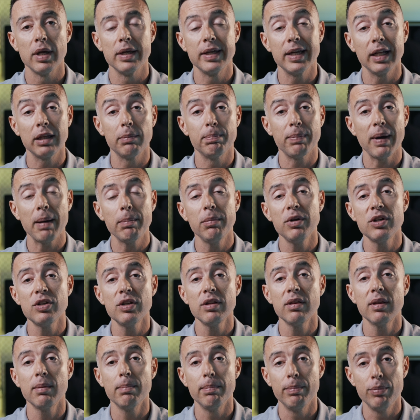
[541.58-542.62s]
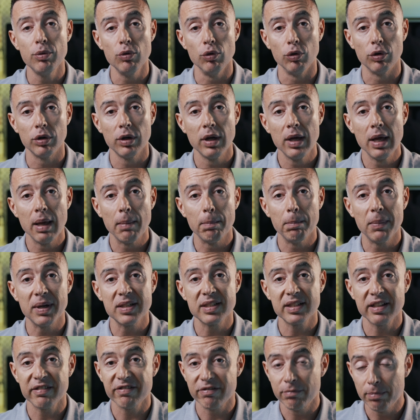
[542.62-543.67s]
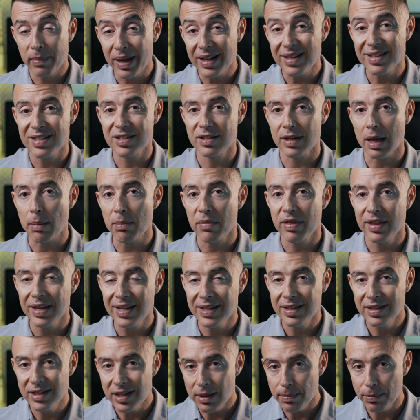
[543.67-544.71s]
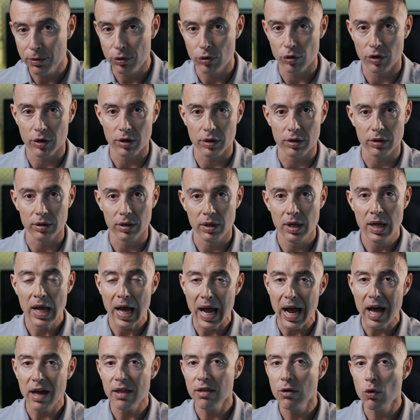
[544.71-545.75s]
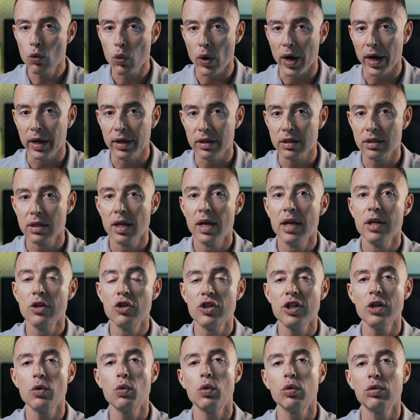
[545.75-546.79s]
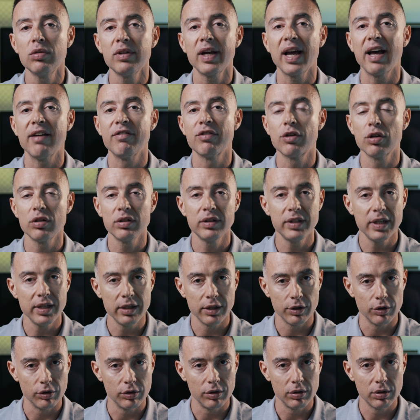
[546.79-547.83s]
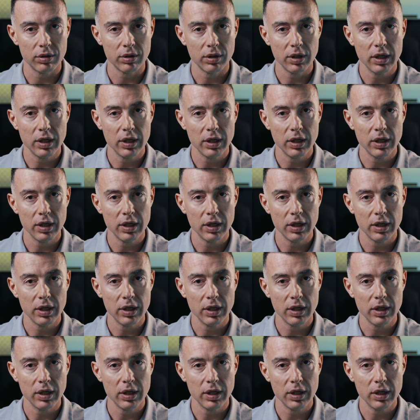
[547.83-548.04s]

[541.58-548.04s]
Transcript: Yet publishing the book must have meant something deep to her, otherwise she wouldn't have continued.